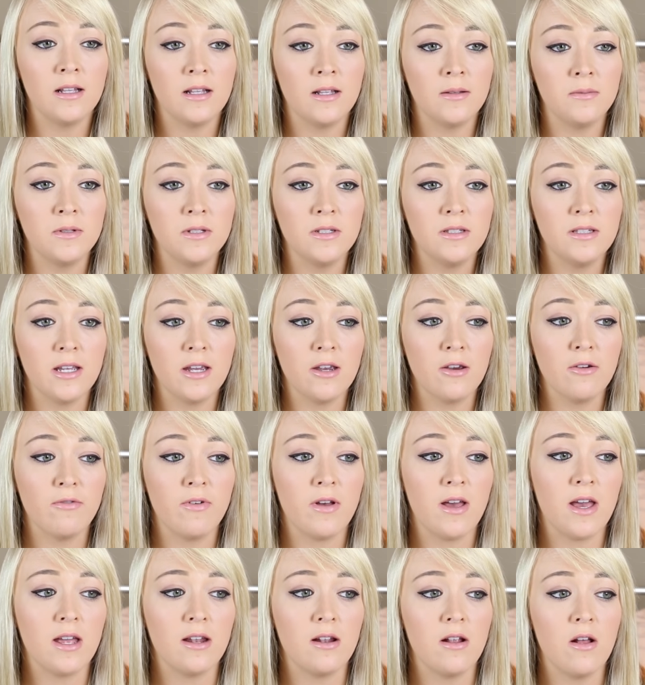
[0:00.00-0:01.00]
I'm just
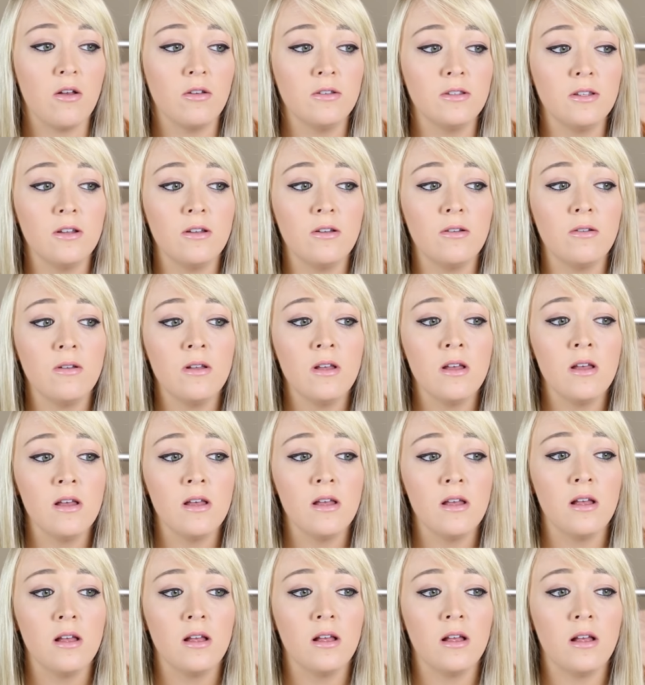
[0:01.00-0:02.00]
terrified. Also,
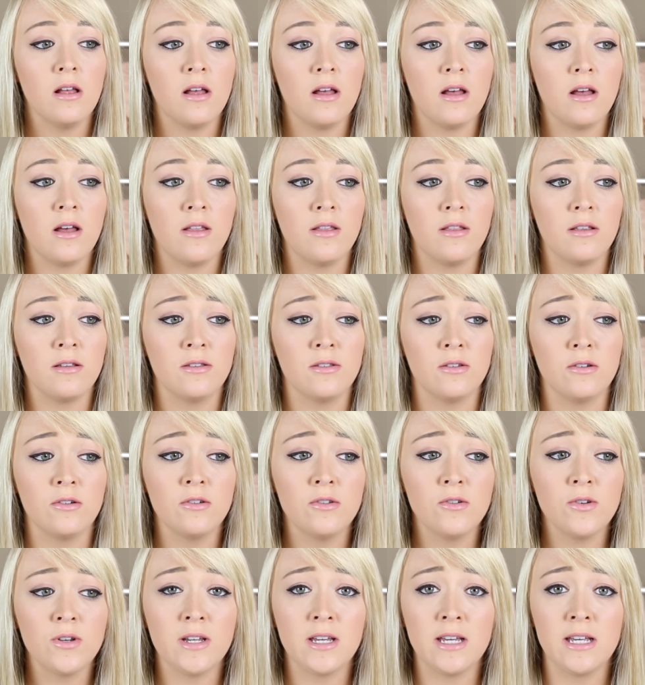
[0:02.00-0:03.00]
the
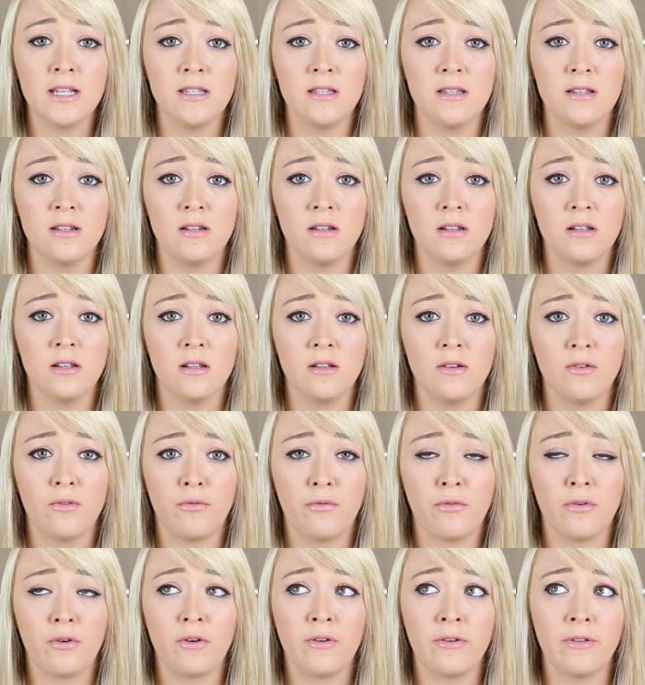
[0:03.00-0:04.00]
surgery isn't
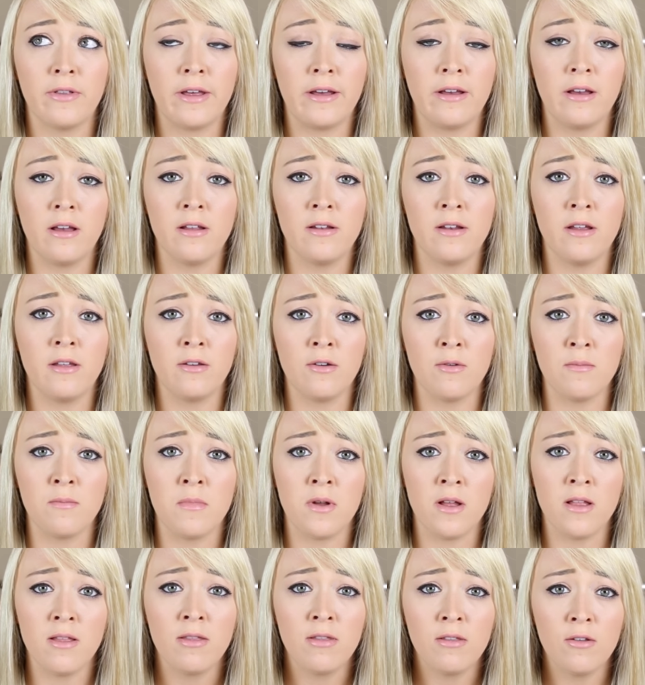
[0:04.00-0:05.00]
for like another
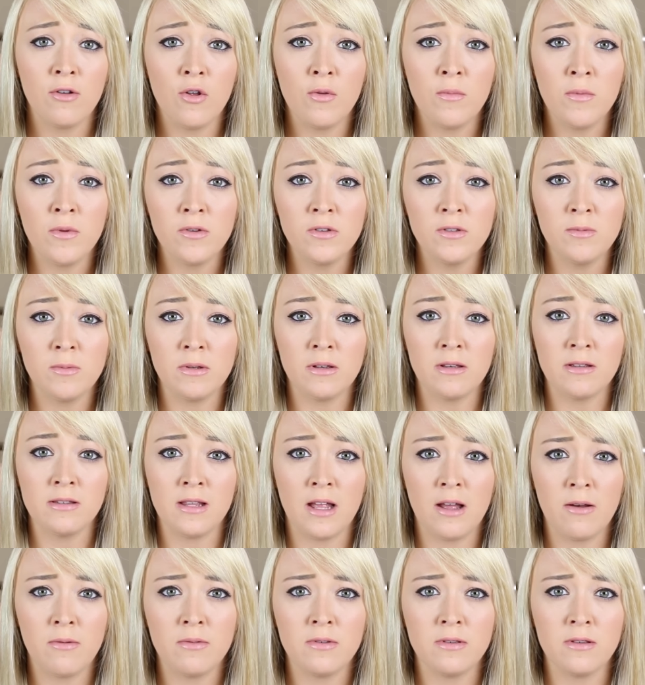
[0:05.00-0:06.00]
month almost, because
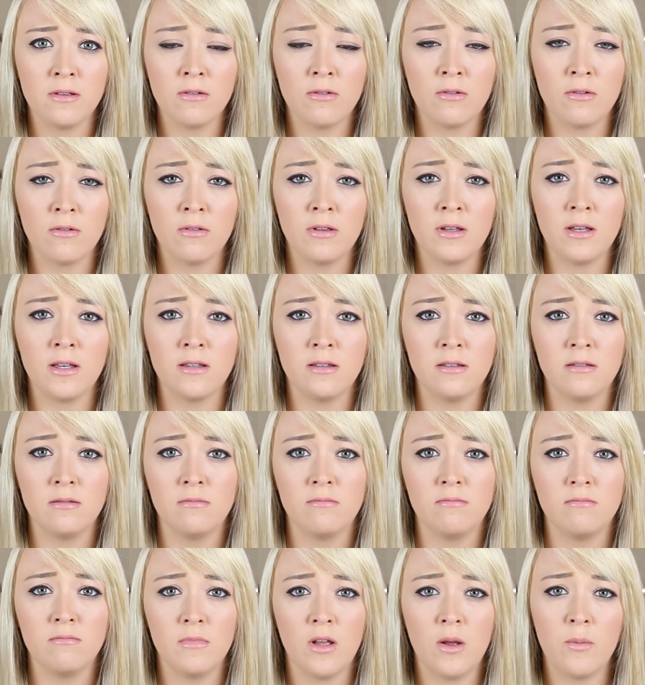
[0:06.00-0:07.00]
that was the earliest
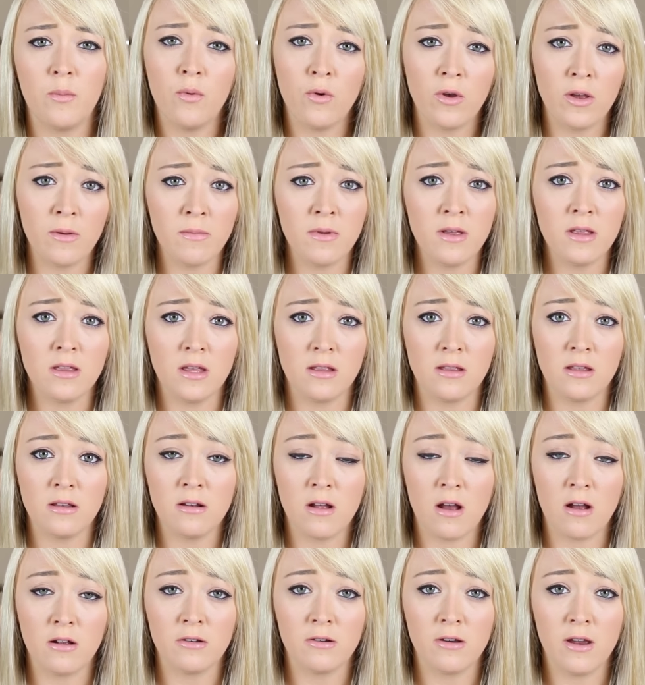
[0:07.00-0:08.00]
appointment that the
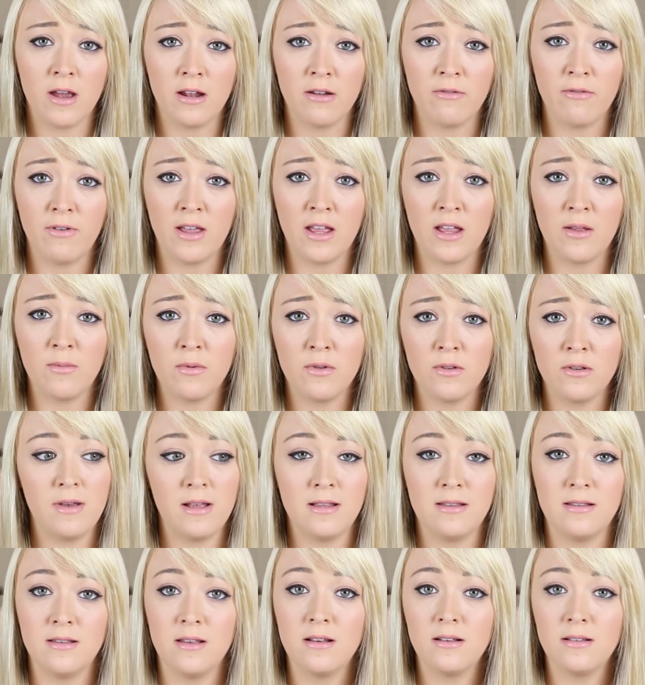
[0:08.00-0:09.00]
doctor had available.
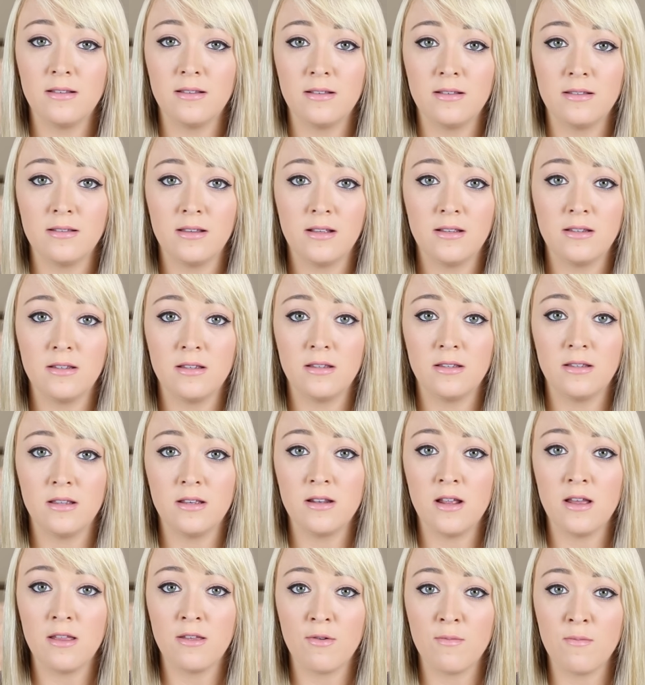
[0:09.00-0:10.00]
It sucks because that's just
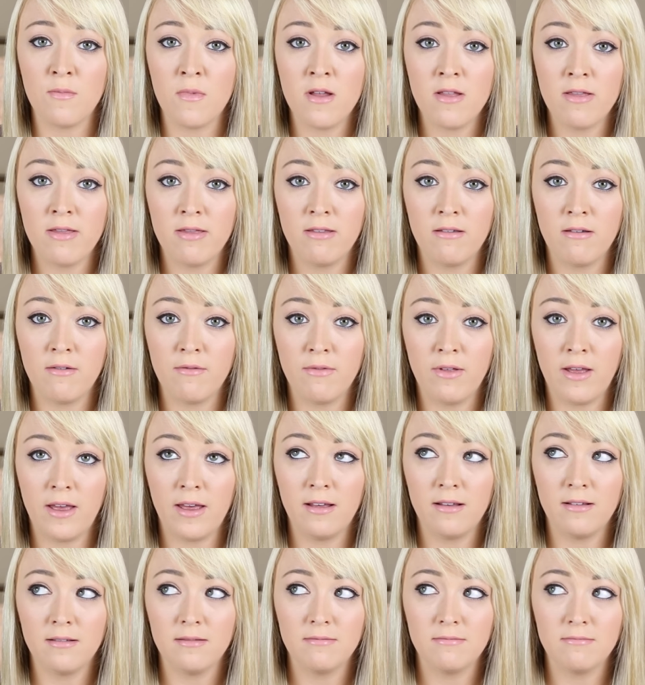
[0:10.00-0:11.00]
another month of
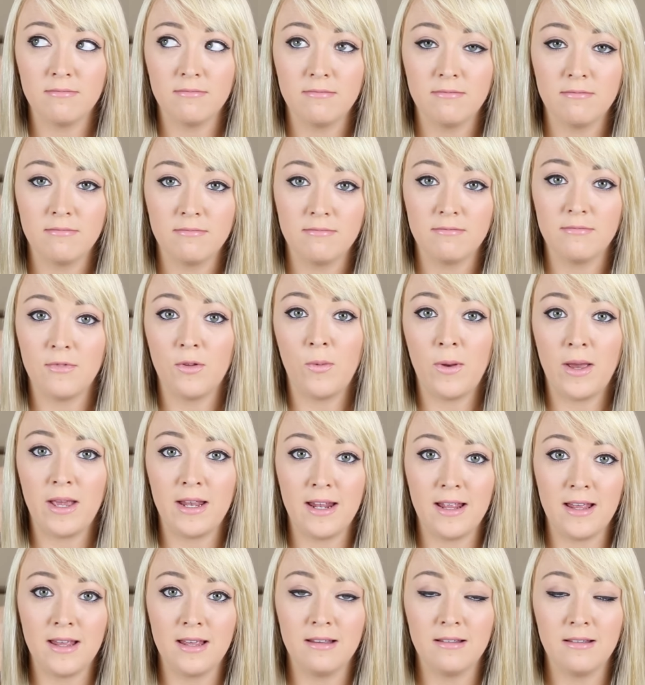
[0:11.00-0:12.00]
like
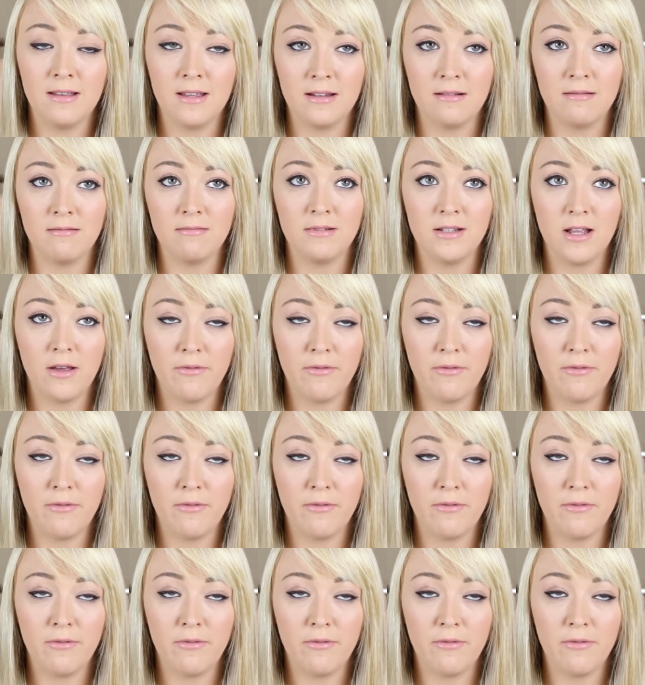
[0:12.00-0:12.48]
waiting and